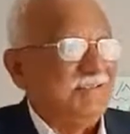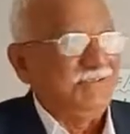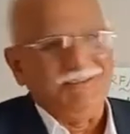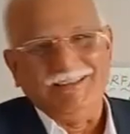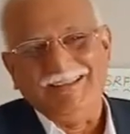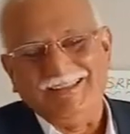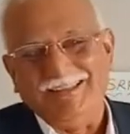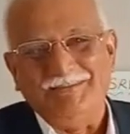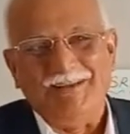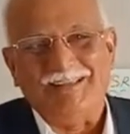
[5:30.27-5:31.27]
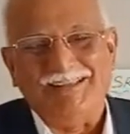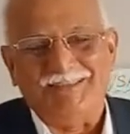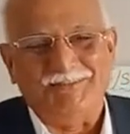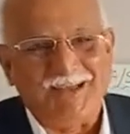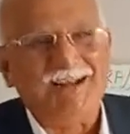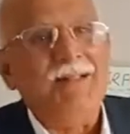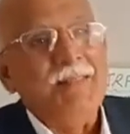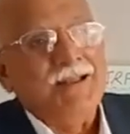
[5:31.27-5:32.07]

So this is the basis for